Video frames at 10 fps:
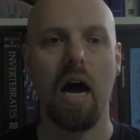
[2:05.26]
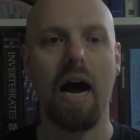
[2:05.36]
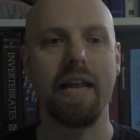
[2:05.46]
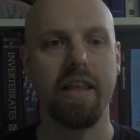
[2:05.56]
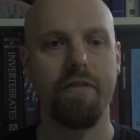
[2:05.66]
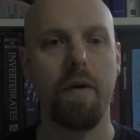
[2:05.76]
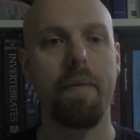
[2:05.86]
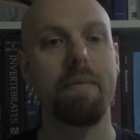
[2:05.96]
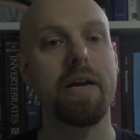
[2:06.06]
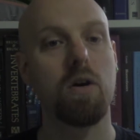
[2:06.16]
I live
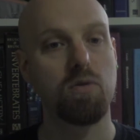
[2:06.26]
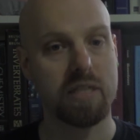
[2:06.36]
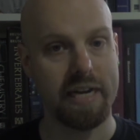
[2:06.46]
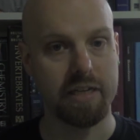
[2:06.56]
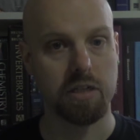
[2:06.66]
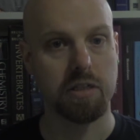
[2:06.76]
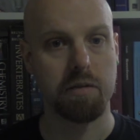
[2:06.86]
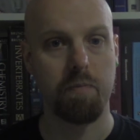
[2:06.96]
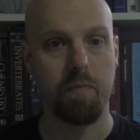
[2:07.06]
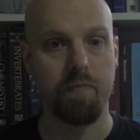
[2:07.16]
by my own
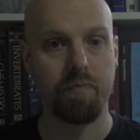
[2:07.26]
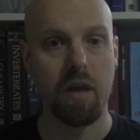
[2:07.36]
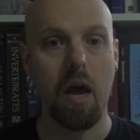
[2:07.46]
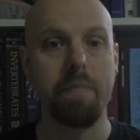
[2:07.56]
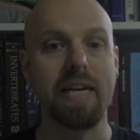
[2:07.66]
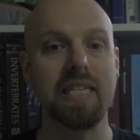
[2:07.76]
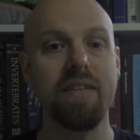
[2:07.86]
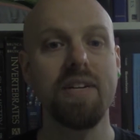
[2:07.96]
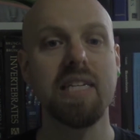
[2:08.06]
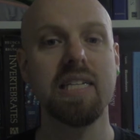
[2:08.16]
standards. Because I
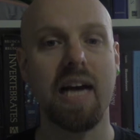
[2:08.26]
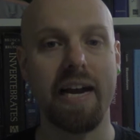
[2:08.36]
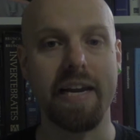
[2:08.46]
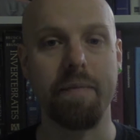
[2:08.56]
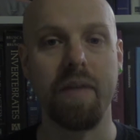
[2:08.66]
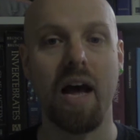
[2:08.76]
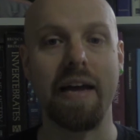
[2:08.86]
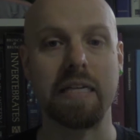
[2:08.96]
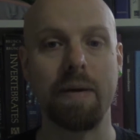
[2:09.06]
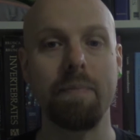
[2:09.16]
live in a society, I
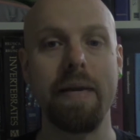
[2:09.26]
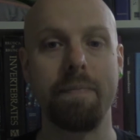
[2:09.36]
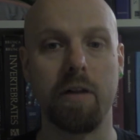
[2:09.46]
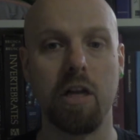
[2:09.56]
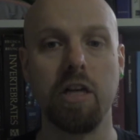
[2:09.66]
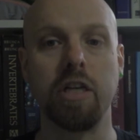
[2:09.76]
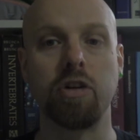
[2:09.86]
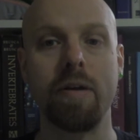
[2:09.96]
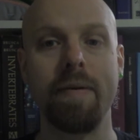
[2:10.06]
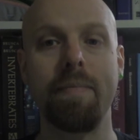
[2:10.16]
expect people to
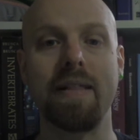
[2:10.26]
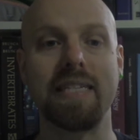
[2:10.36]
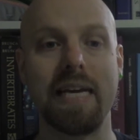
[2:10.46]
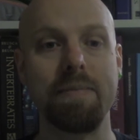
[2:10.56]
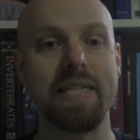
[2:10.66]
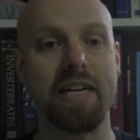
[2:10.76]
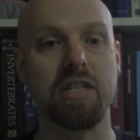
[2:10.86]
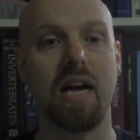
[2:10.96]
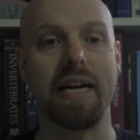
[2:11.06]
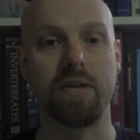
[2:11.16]
treat me by the same
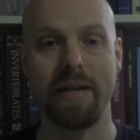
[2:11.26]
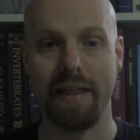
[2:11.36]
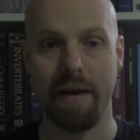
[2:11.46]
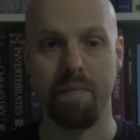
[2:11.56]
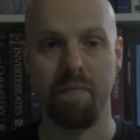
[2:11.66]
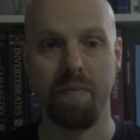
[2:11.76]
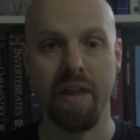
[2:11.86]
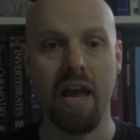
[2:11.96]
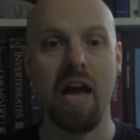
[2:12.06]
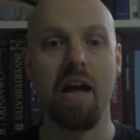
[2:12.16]
standards I treat them.
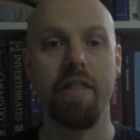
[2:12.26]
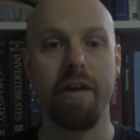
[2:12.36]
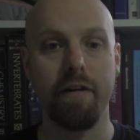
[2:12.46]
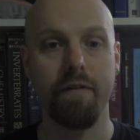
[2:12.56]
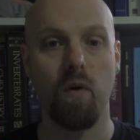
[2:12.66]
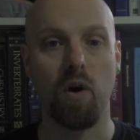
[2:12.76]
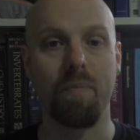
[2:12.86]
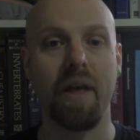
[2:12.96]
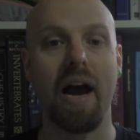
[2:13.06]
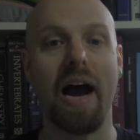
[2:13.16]
Therefore,
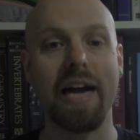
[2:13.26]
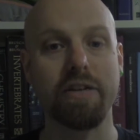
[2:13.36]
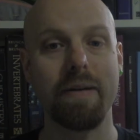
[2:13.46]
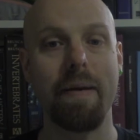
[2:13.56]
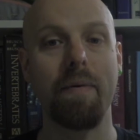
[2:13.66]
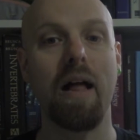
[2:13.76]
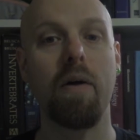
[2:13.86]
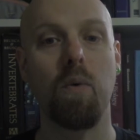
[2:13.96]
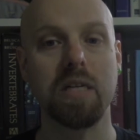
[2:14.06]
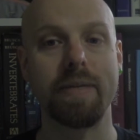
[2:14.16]
I treat people how I
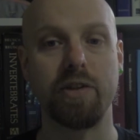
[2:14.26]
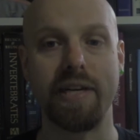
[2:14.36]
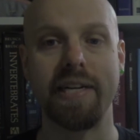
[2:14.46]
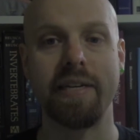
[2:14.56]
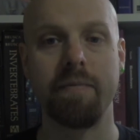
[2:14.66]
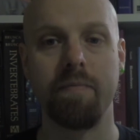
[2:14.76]
want to be treated.